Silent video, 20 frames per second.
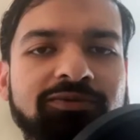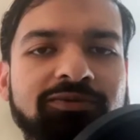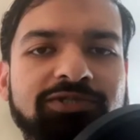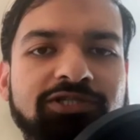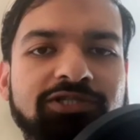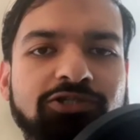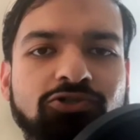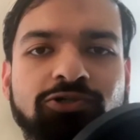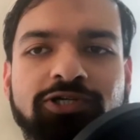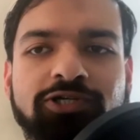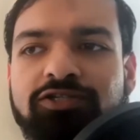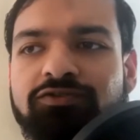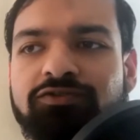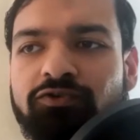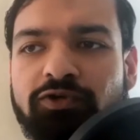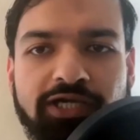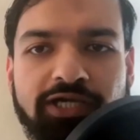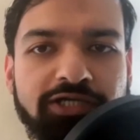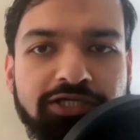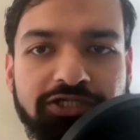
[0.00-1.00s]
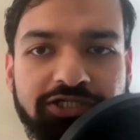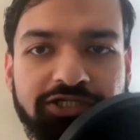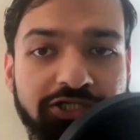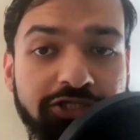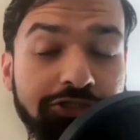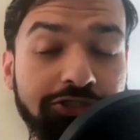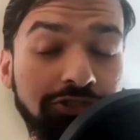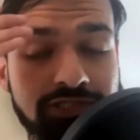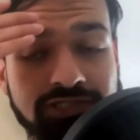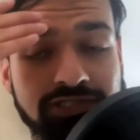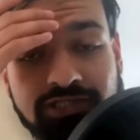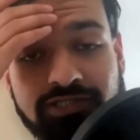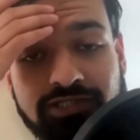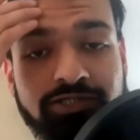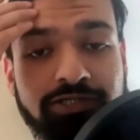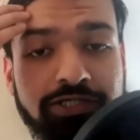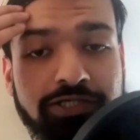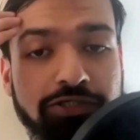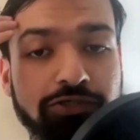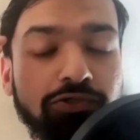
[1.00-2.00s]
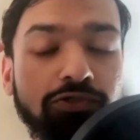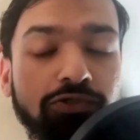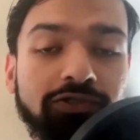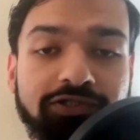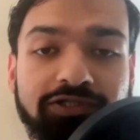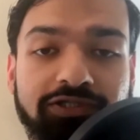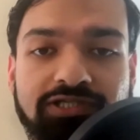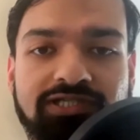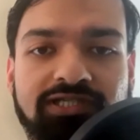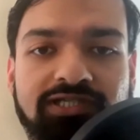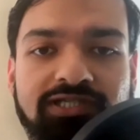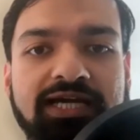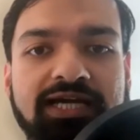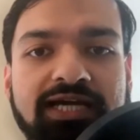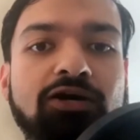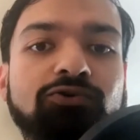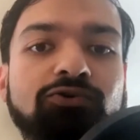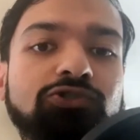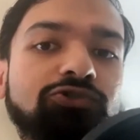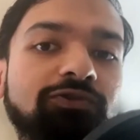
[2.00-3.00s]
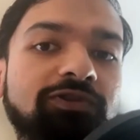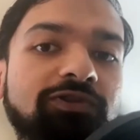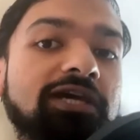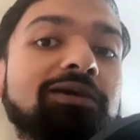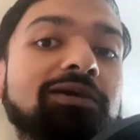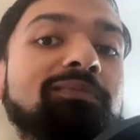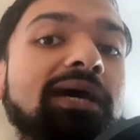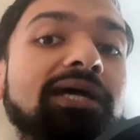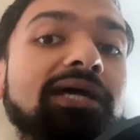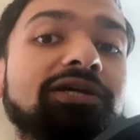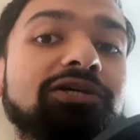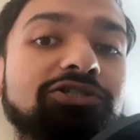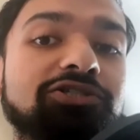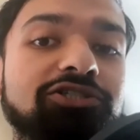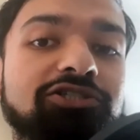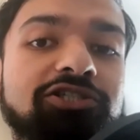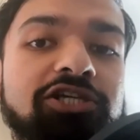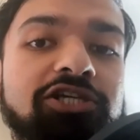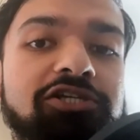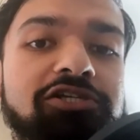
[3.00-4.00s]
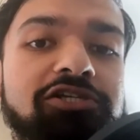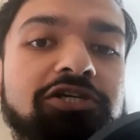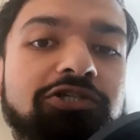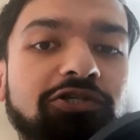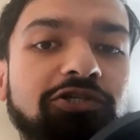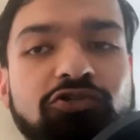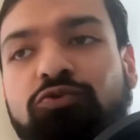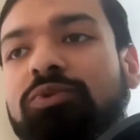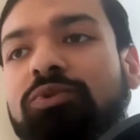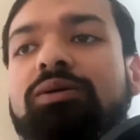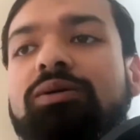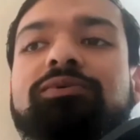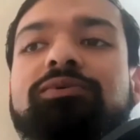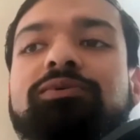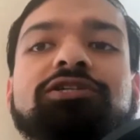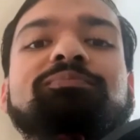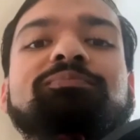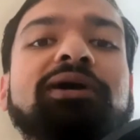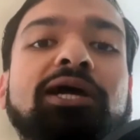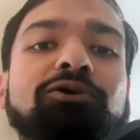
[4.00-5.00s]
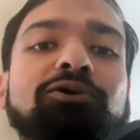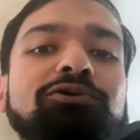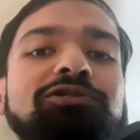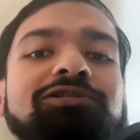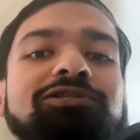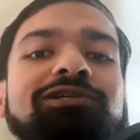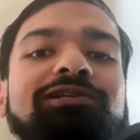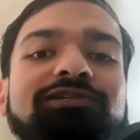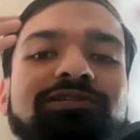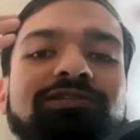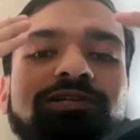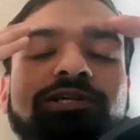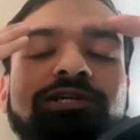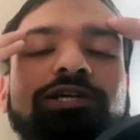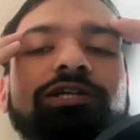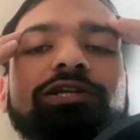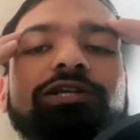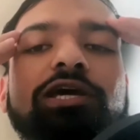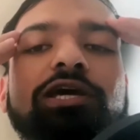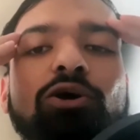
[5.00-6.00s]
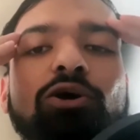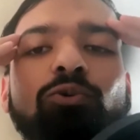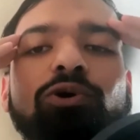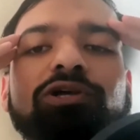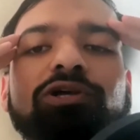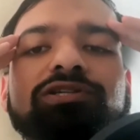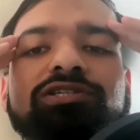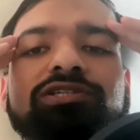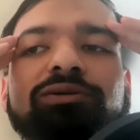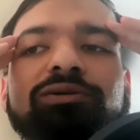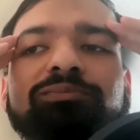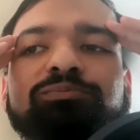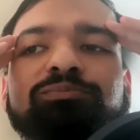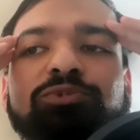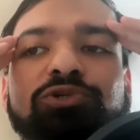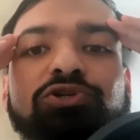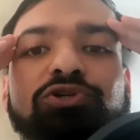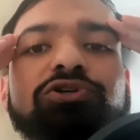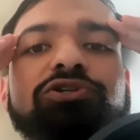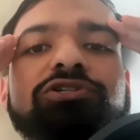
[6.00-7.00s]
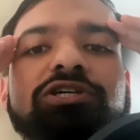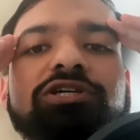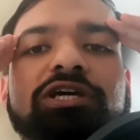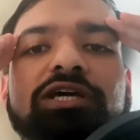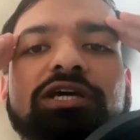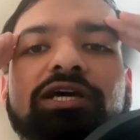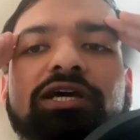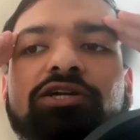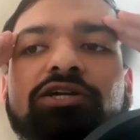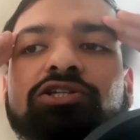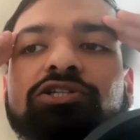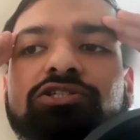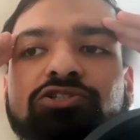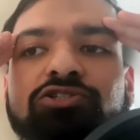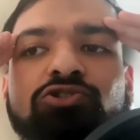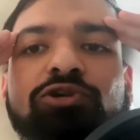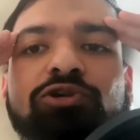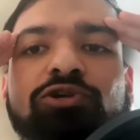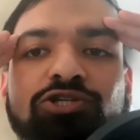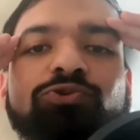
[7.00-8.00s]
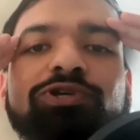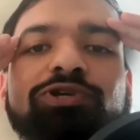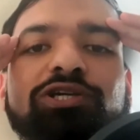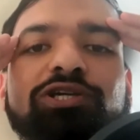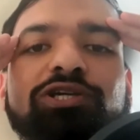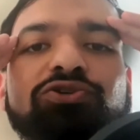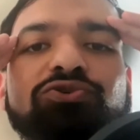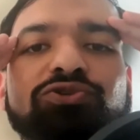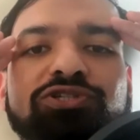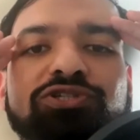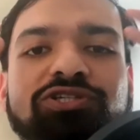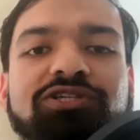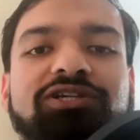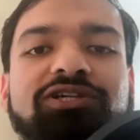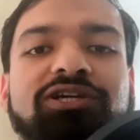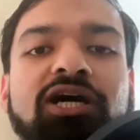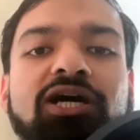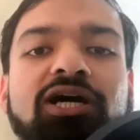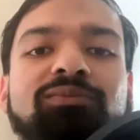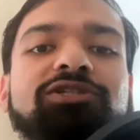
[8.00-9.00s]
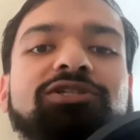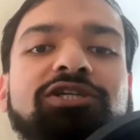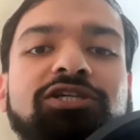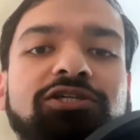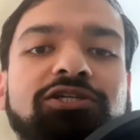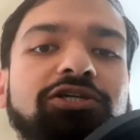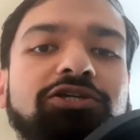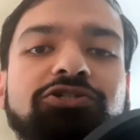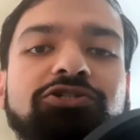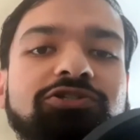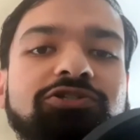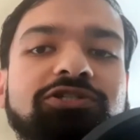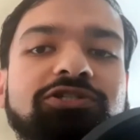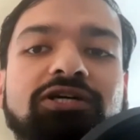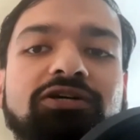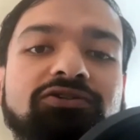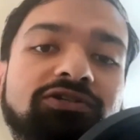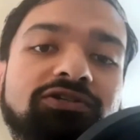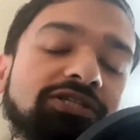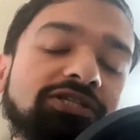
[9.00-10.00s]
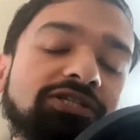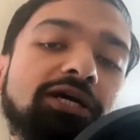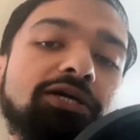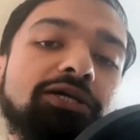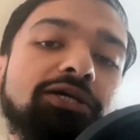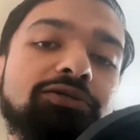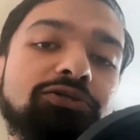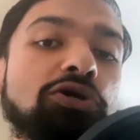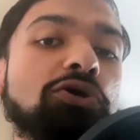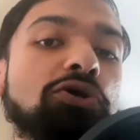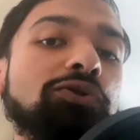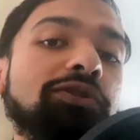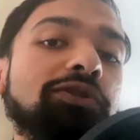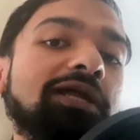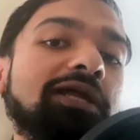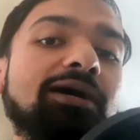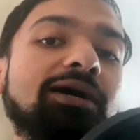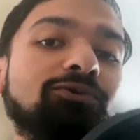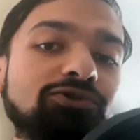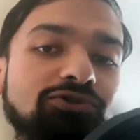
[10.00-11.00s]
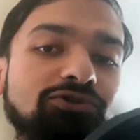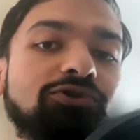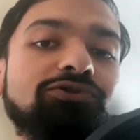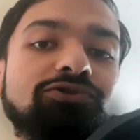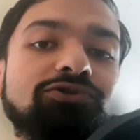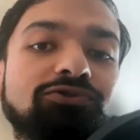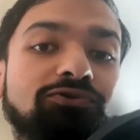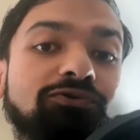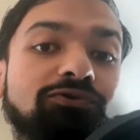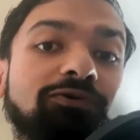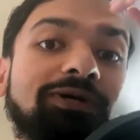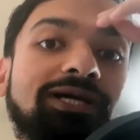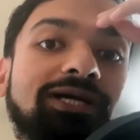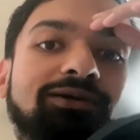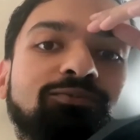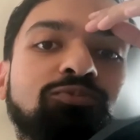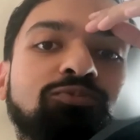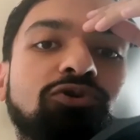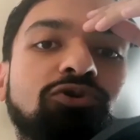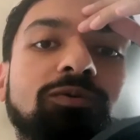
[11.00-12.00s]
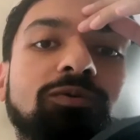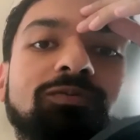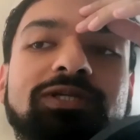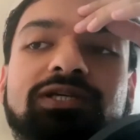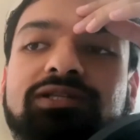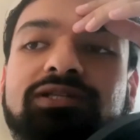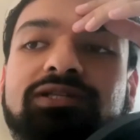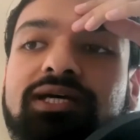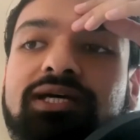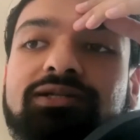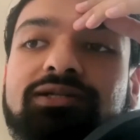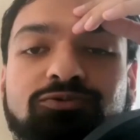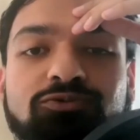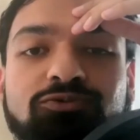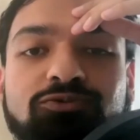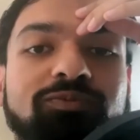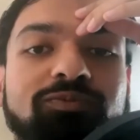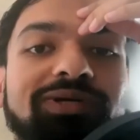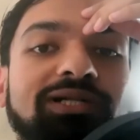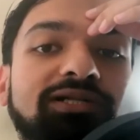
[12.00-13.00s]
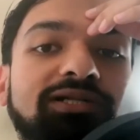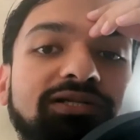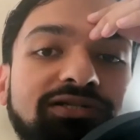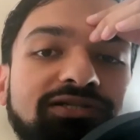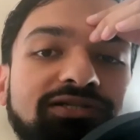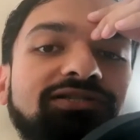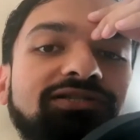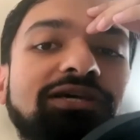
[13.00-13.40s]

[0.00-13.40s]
and tricks for any teachers listening in on this? Like, how do they manage teenagers, or maybe some parents are listening in? What are some good tricks we can use to calm teenagers down? Because I know that I was also probably in that rebellious